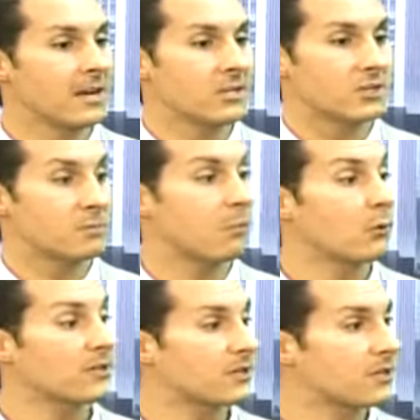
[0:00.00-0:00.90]

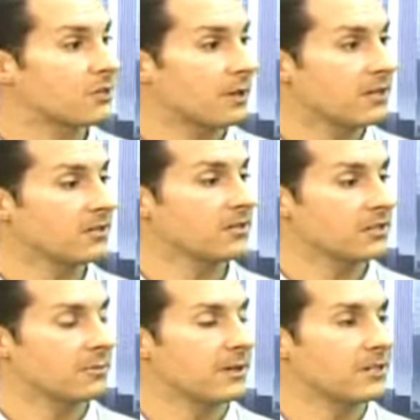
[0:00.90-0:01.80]
sports situations
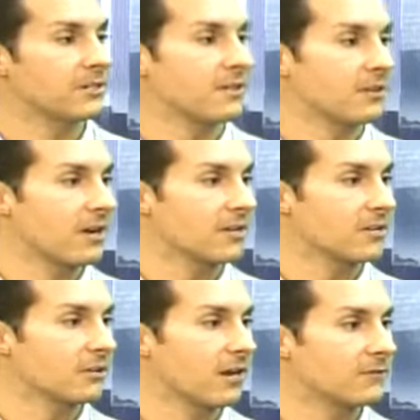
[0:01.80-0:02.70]
that they're not
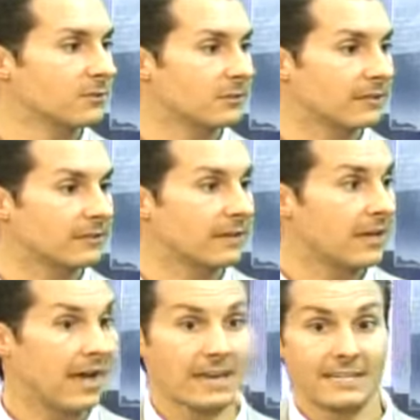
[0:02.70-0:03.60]
too comfortable in,
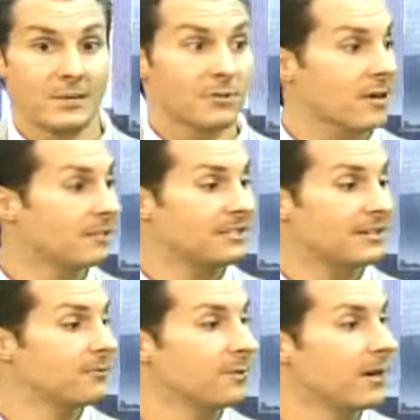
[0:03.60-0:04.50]
and he probably
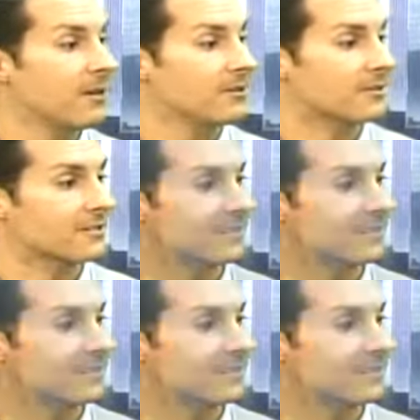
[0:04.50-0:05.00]
didn't rehearse.